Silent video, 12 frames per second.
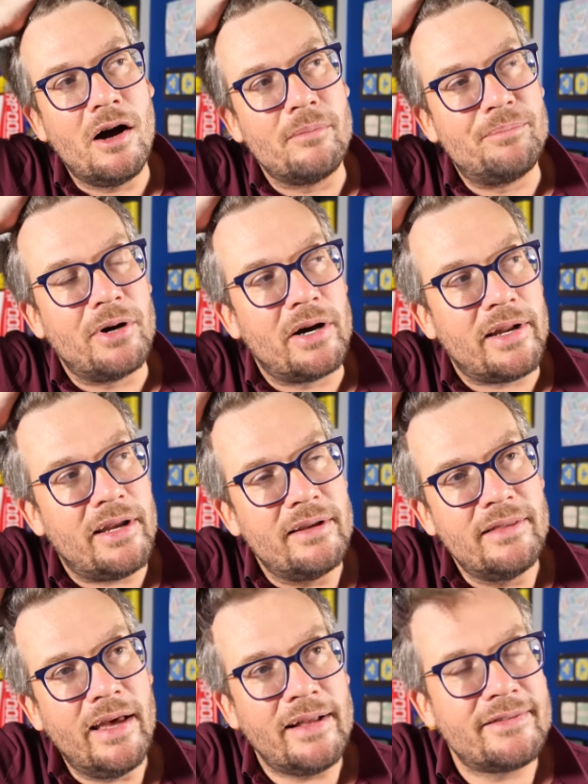Oh,
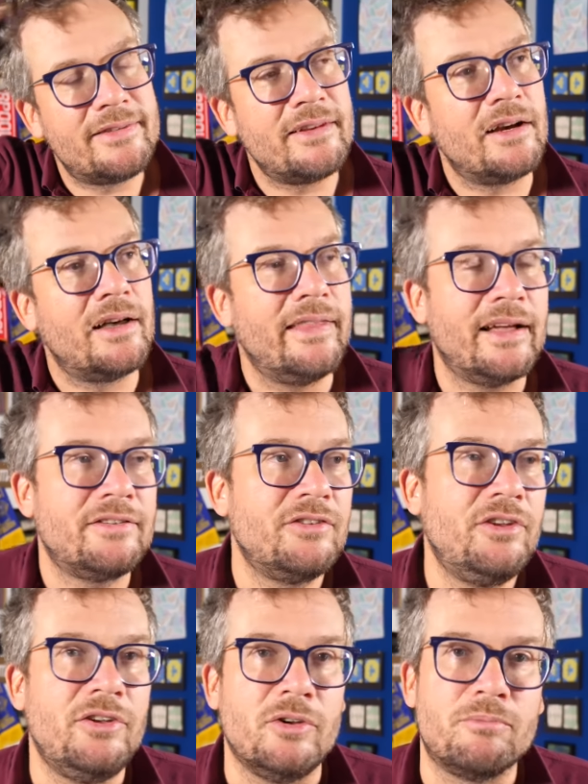buddy, that's uh, that's
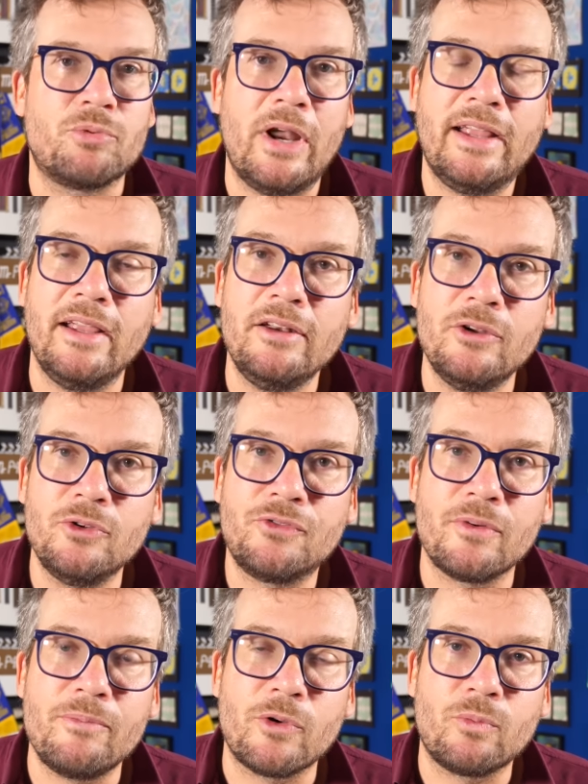cute. Breaking news
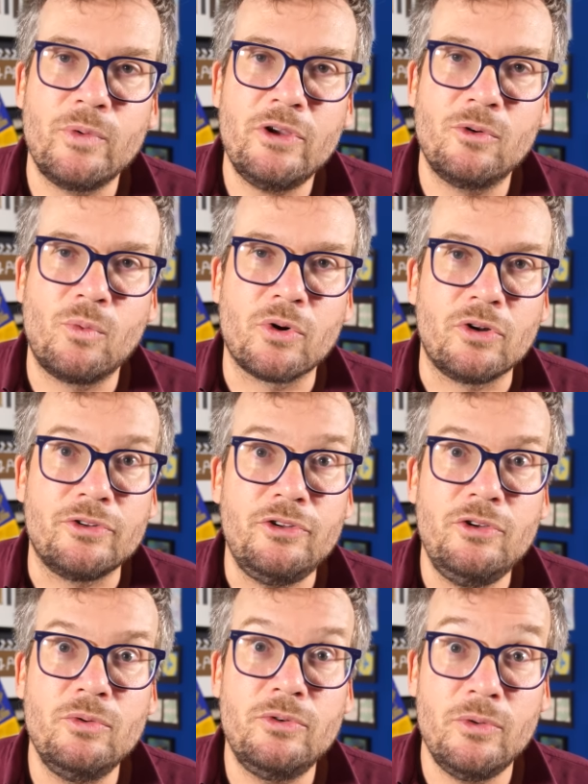from the real world:
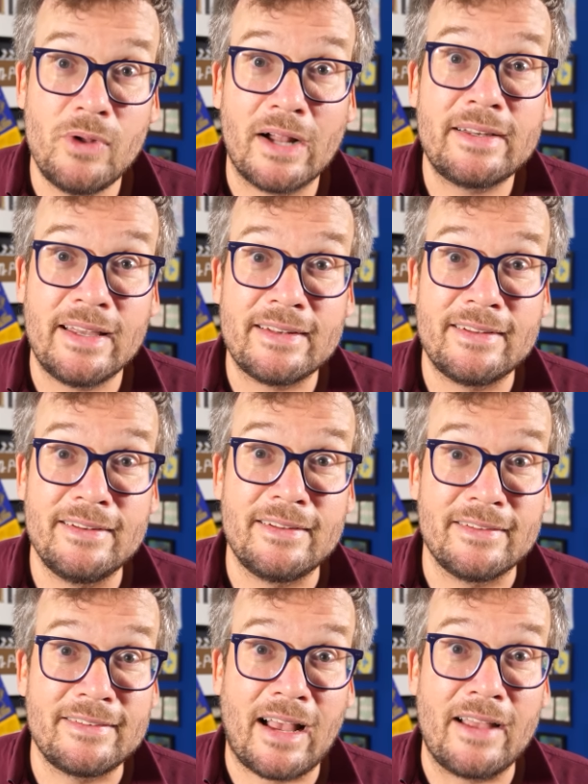you do not get to
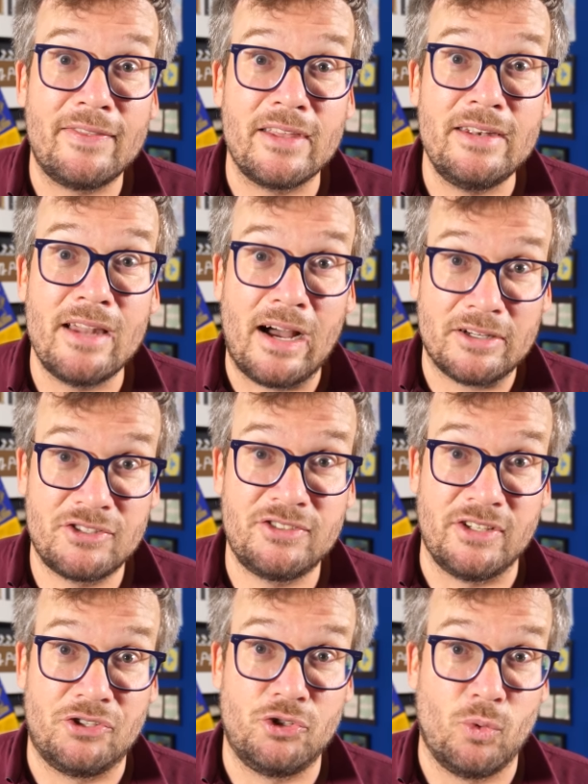decide the notch
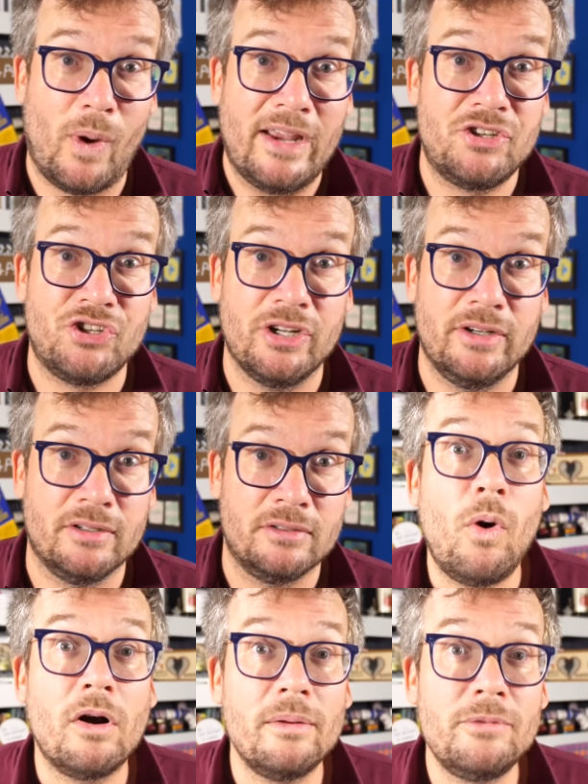situation.
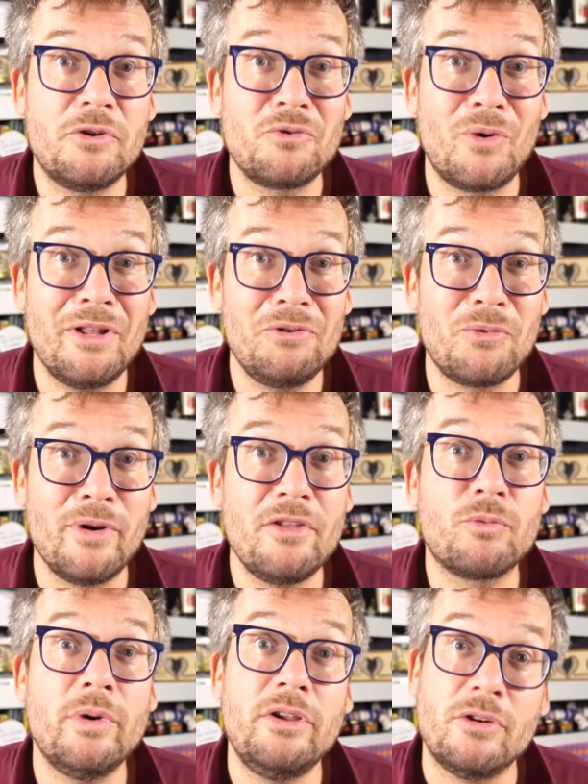Welcome to
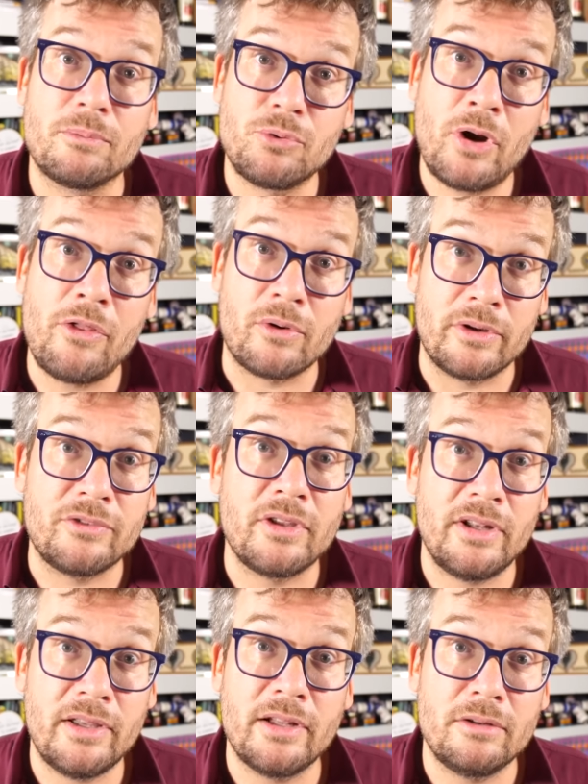2023. Your brother is
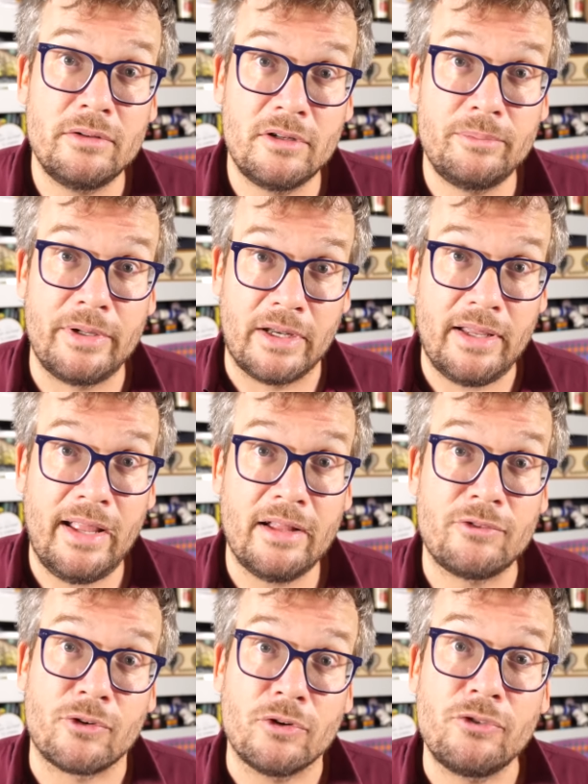going to get a little bit of
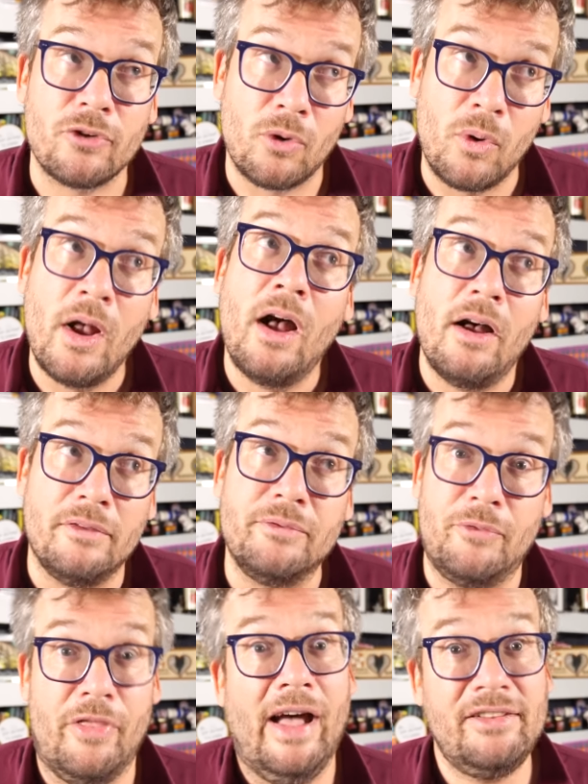cancer, so
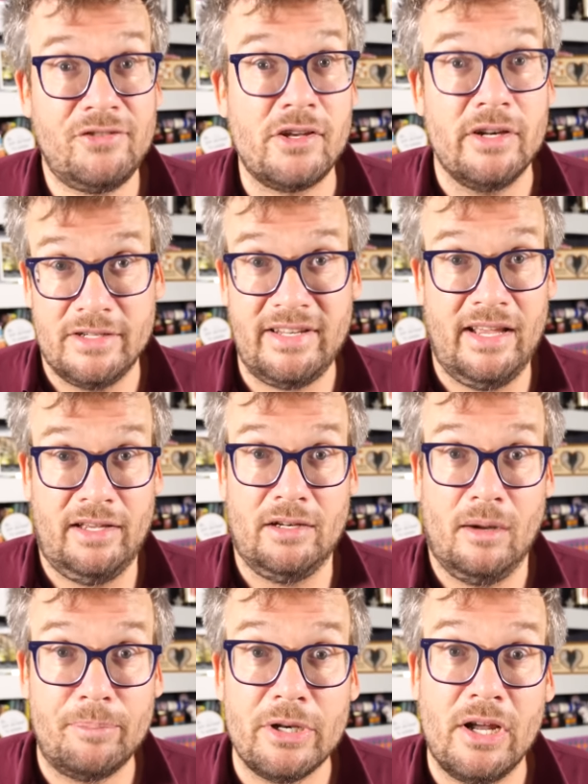that's going to take it
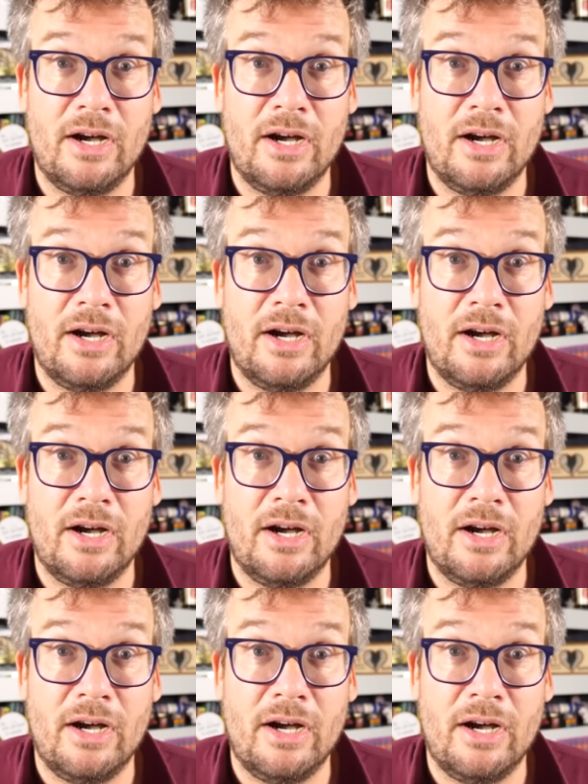up a